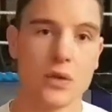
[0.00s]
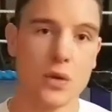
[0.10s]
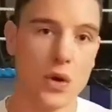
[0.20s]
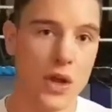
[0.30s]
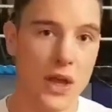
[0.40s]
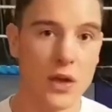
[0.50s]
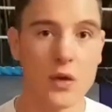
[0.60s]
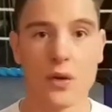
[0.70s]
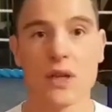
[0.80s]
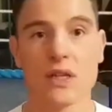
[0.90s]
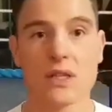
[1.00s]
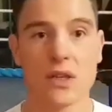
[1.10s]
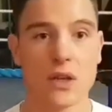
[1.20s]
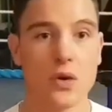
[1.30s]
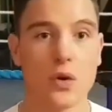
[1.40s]
you're gonna
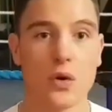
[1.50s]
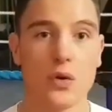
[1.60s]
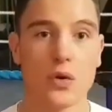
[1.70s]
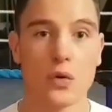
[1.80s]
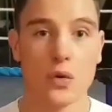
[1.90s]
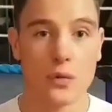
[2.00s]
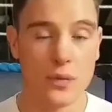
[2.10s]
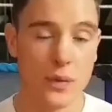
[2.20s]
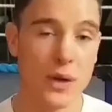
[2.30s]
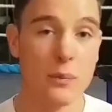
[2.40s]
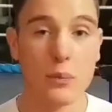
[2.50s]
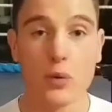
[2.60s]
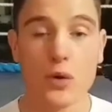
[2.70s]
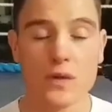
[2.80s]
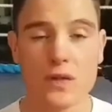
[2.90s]
increase your your well
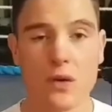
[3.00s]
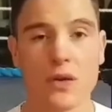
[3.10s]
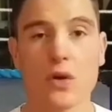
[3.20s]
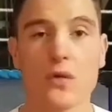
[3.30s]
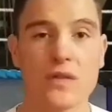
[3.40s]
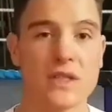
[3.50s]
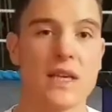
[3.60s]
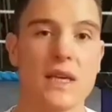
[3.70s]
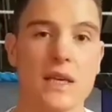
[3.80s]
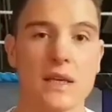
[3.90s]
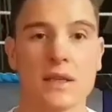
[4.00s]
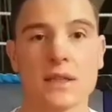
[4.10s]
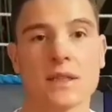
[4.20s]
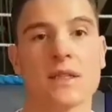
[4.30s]
improve sorry your physique,